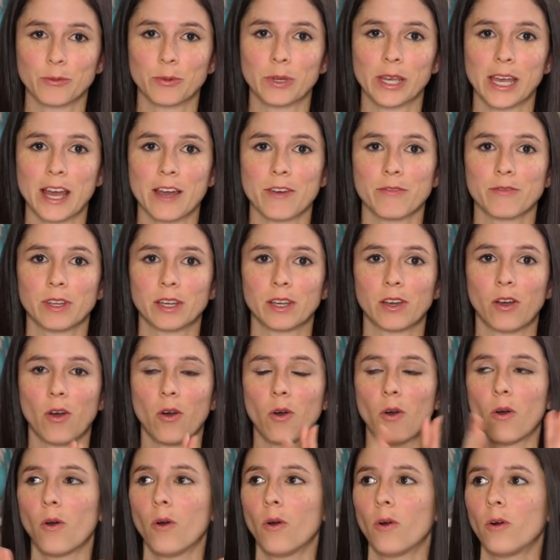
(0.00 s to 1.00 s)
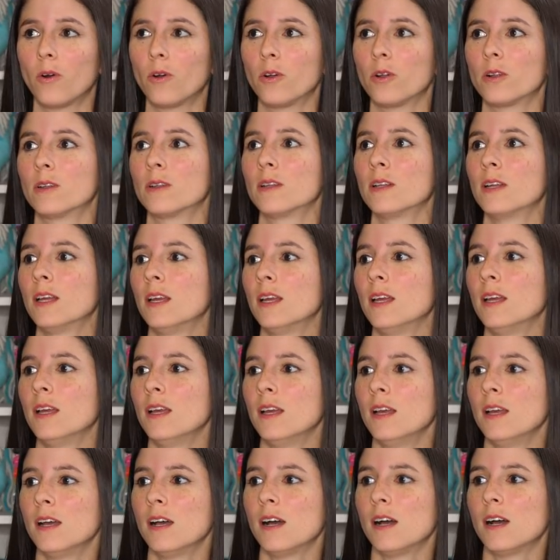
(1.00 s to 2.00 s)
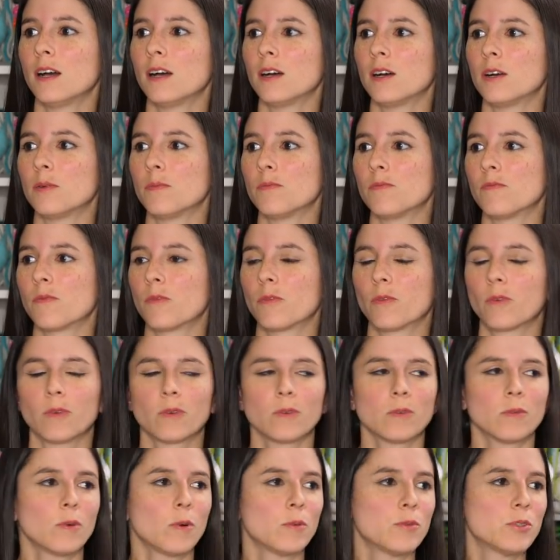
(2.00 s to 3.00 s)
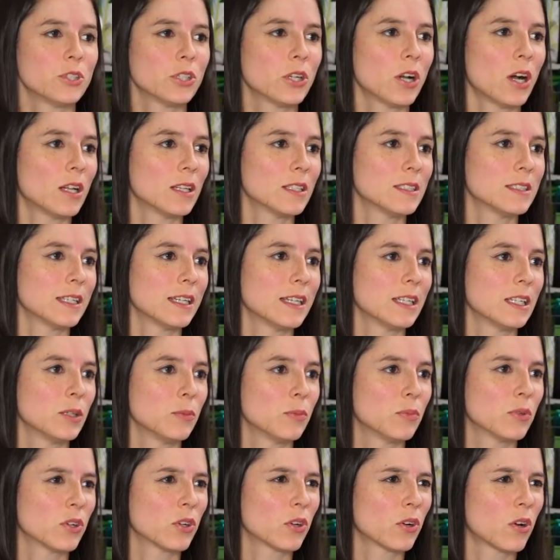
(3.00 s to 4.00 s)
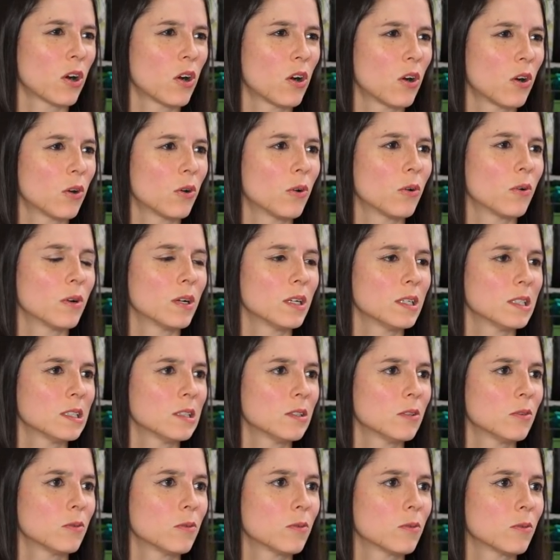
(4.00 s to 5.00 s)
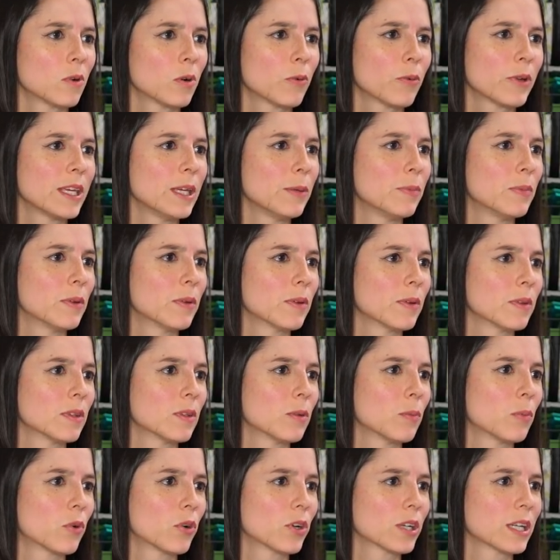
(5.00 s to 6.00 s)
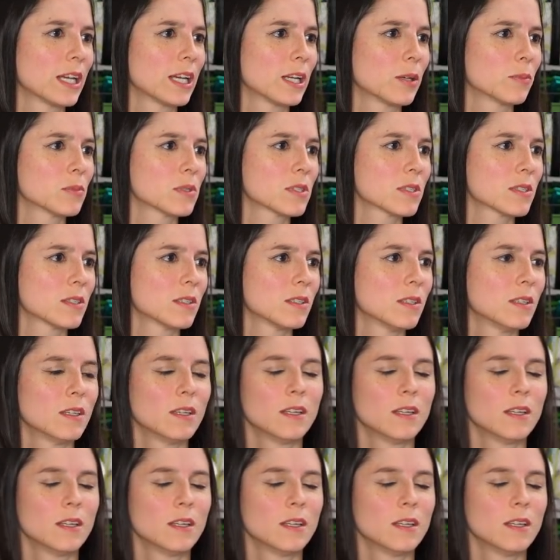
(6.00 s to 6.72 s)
We have like a whole, um, what would you call it, Danny? Bureau where we keep the, the board games.